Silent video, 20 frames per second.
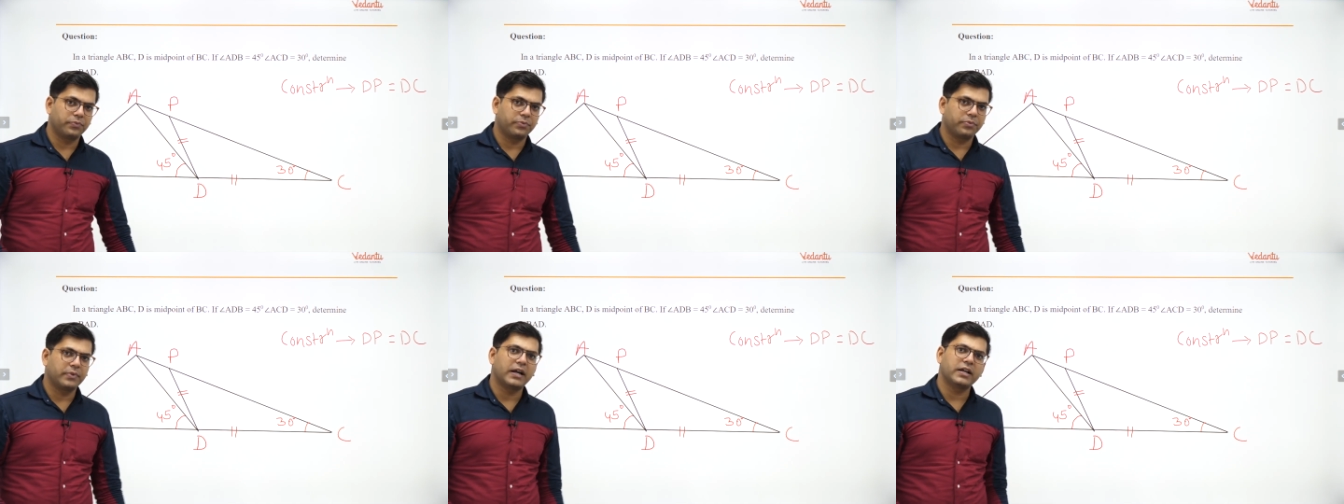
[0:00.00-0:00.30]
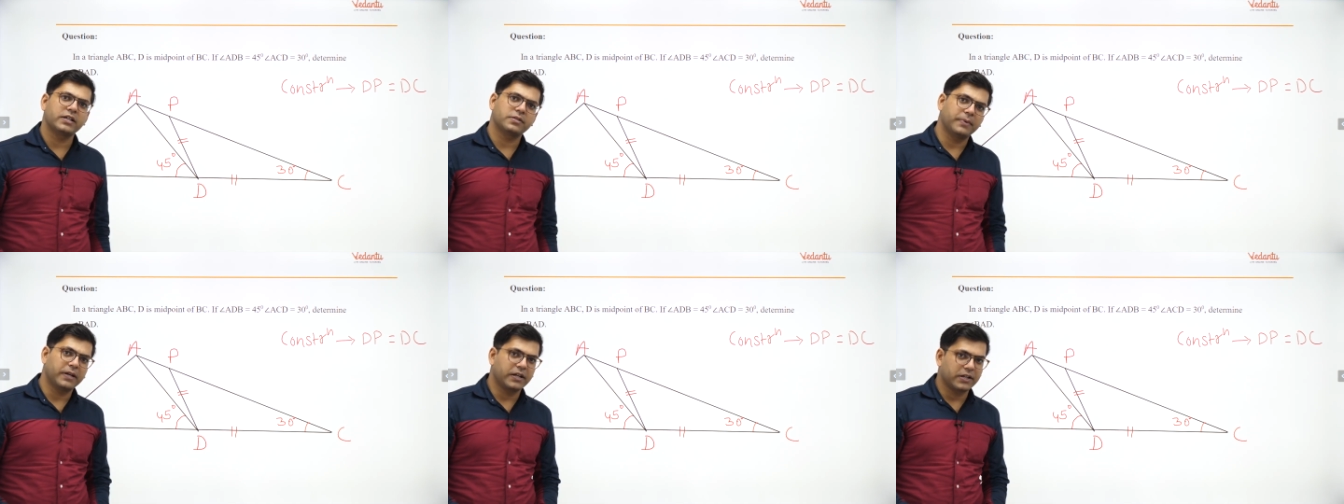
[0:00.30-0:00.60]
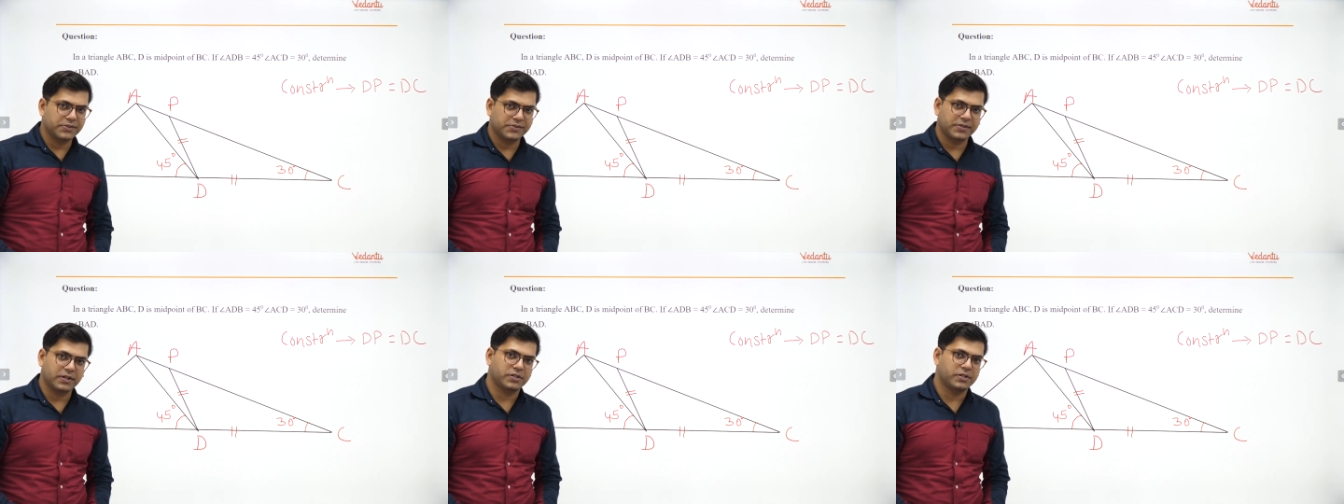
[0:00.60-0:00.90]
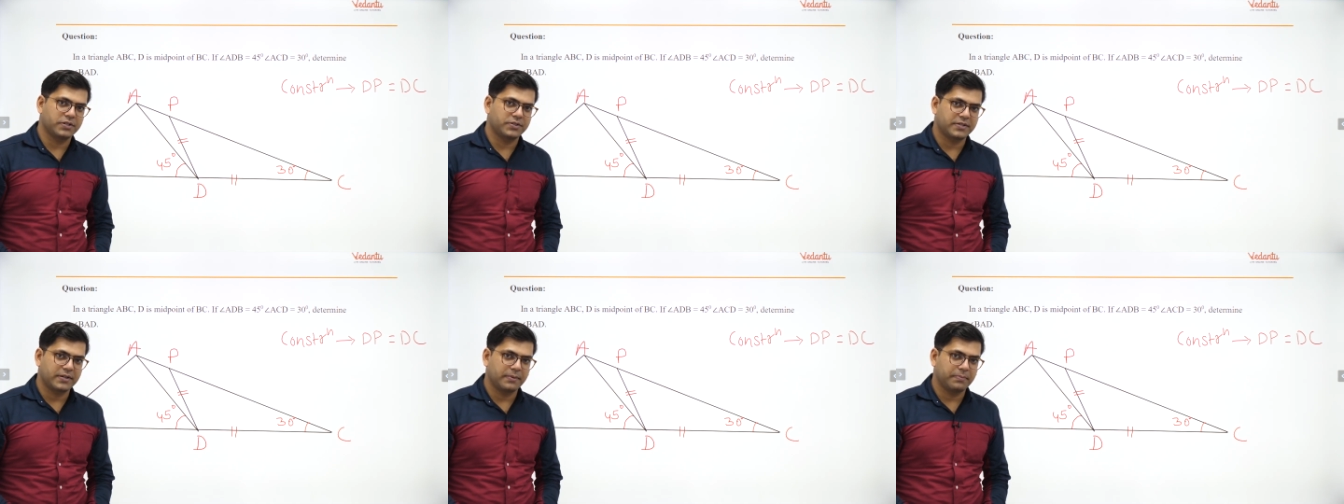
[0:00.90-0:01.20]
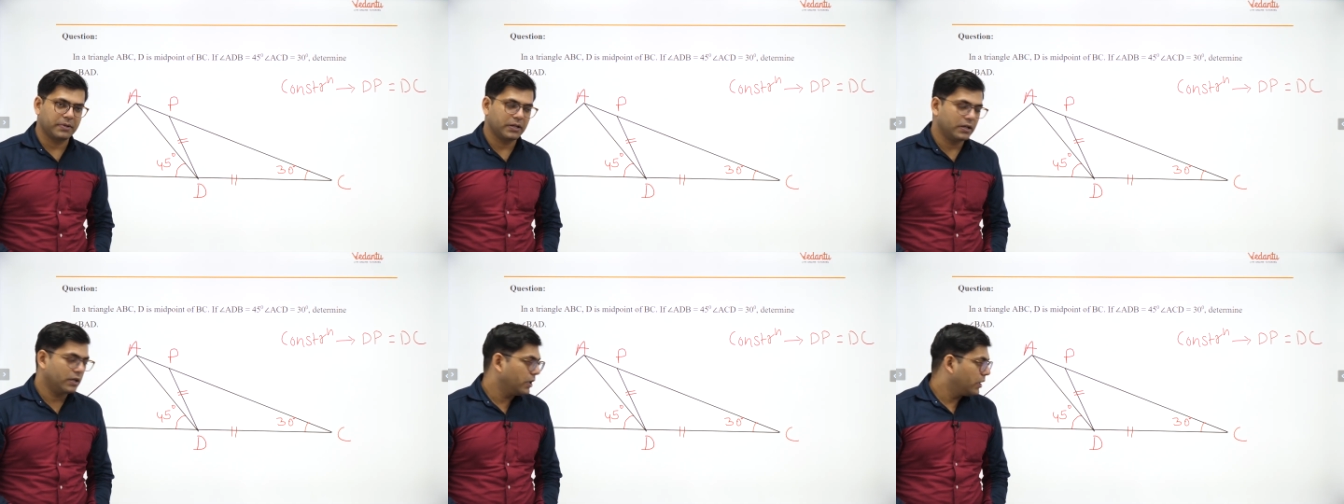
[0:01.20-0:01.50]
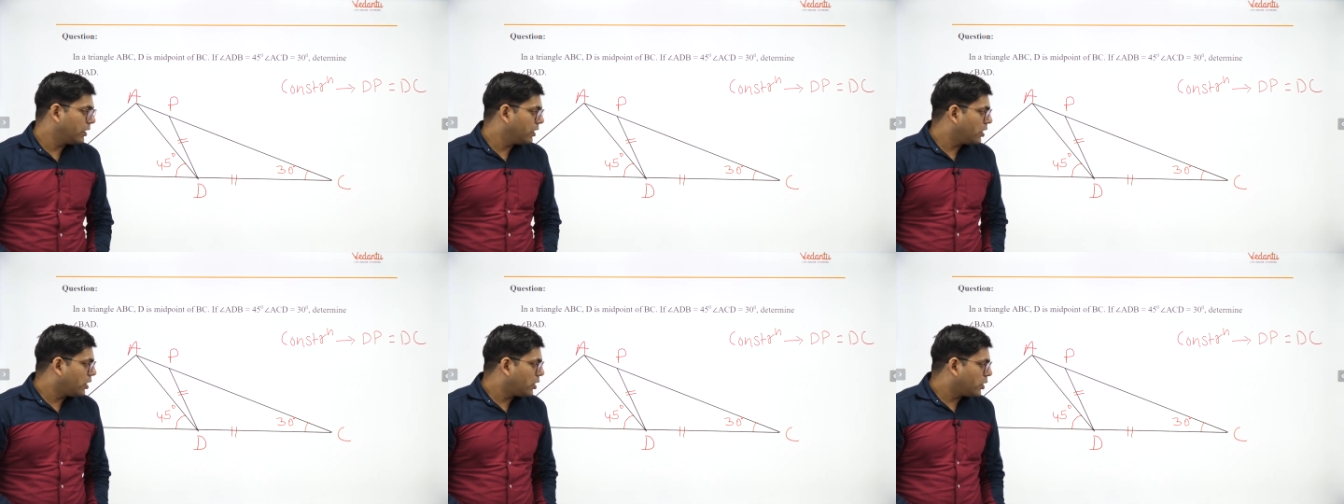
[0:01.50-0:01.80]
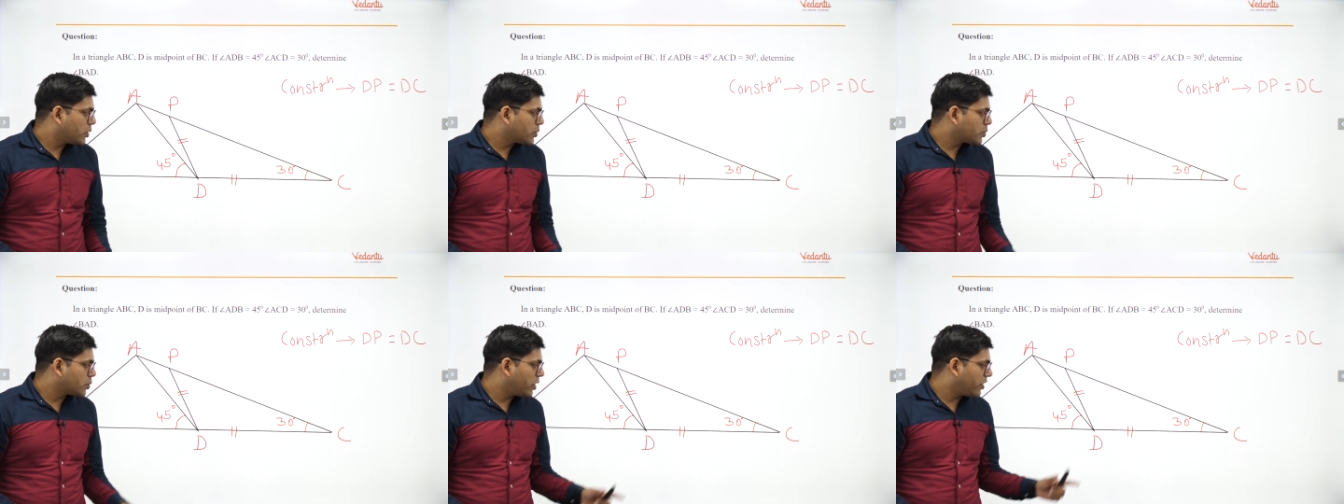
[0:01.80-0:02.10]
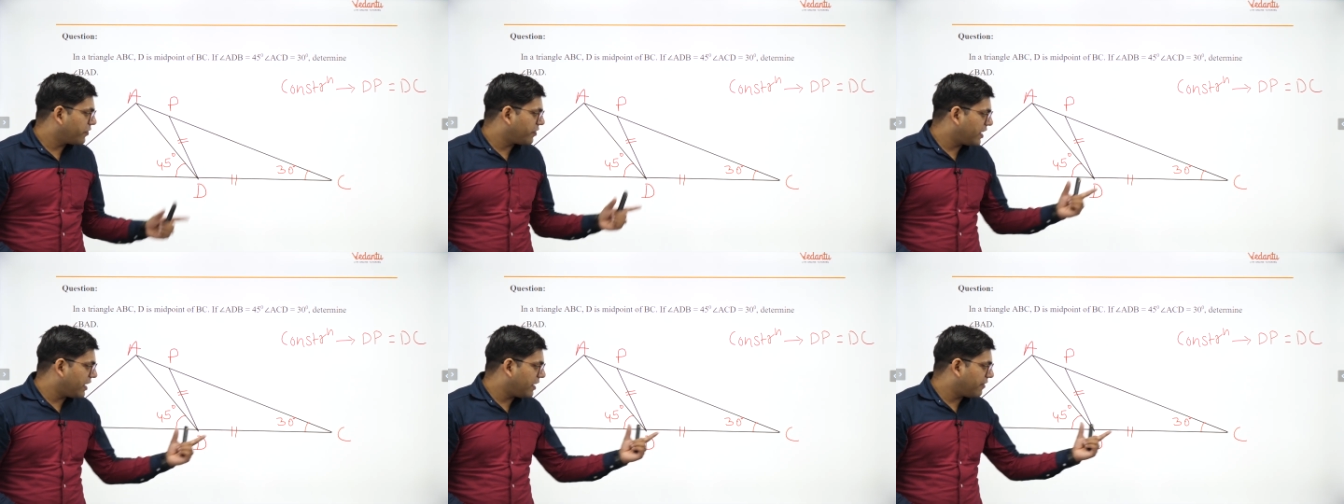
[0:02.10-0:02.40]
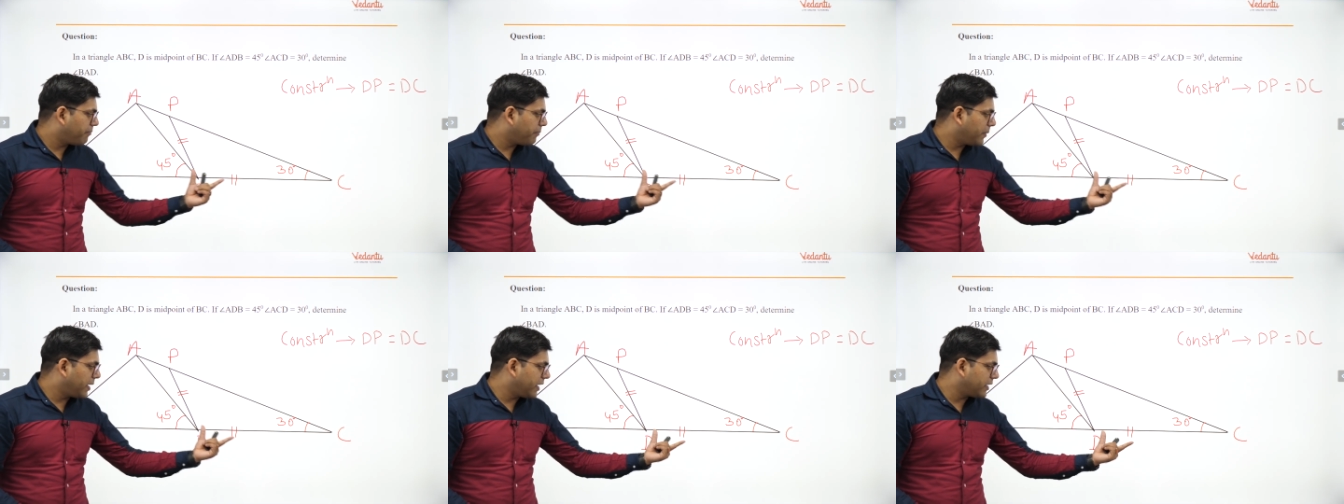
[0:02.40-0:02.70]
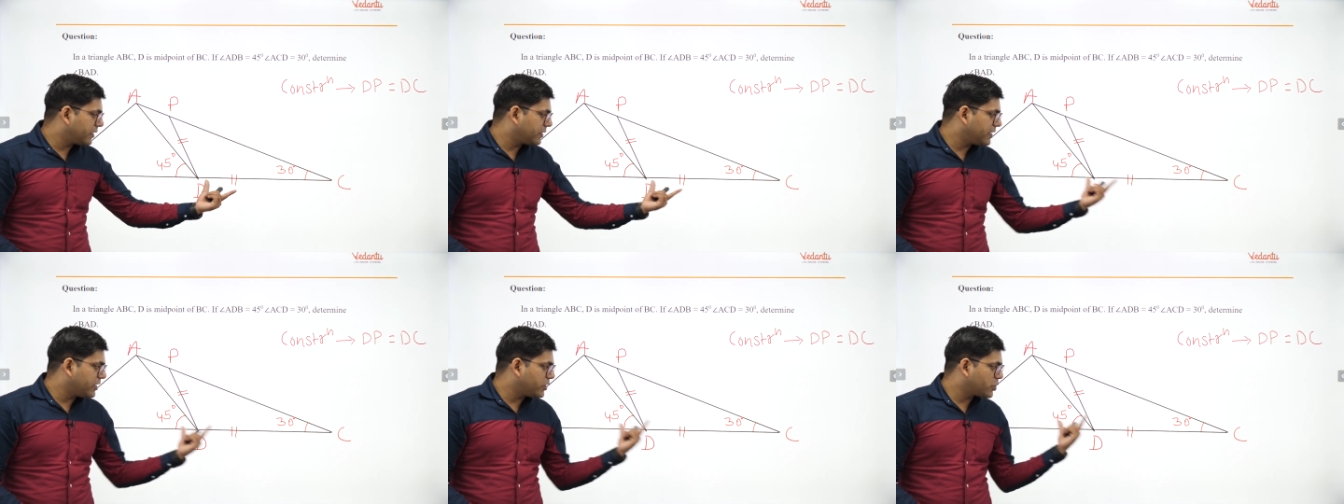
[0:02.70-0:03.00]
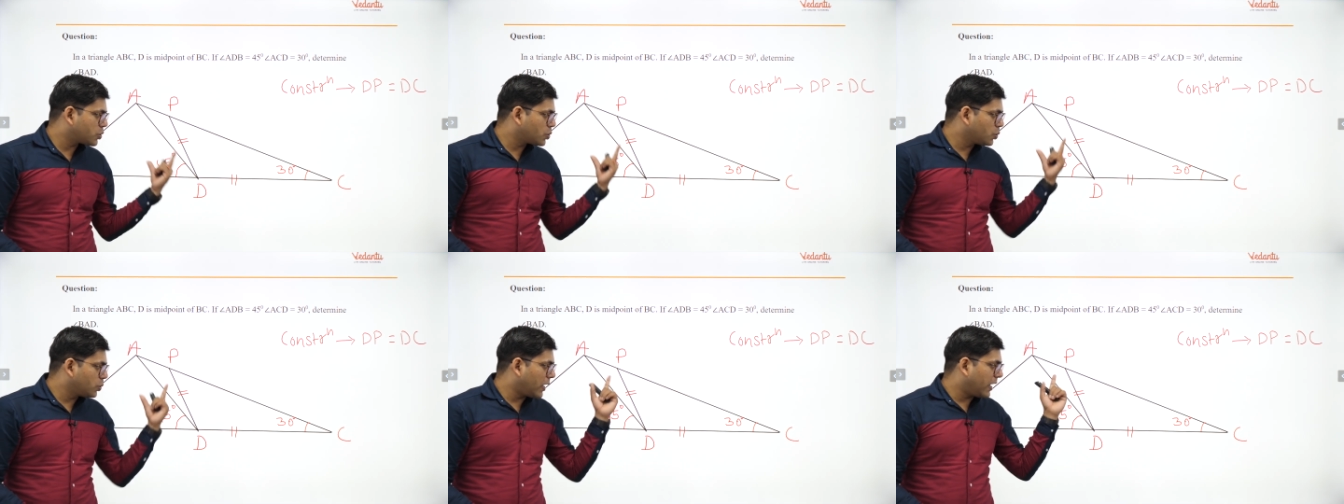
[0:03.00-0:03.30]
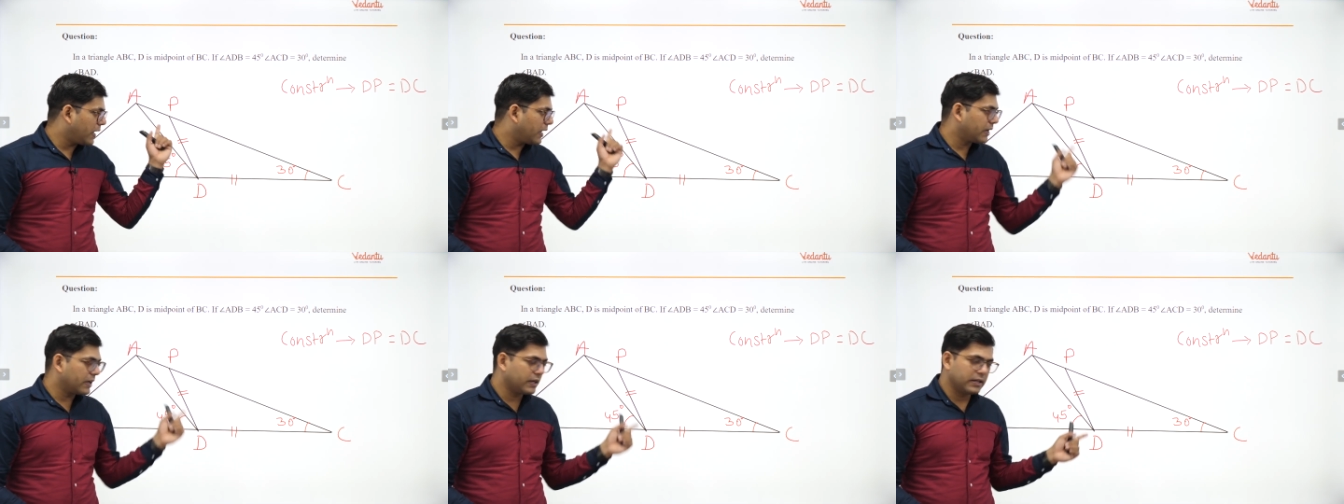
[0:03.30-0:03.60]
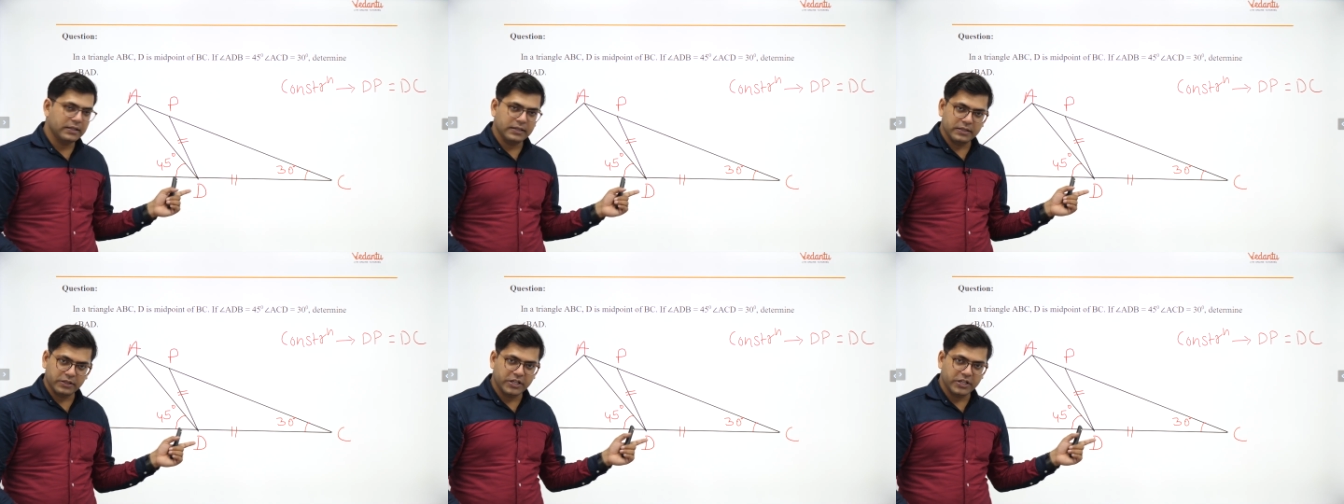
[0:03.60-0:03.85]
That is my construction step. So if I have made these two angle,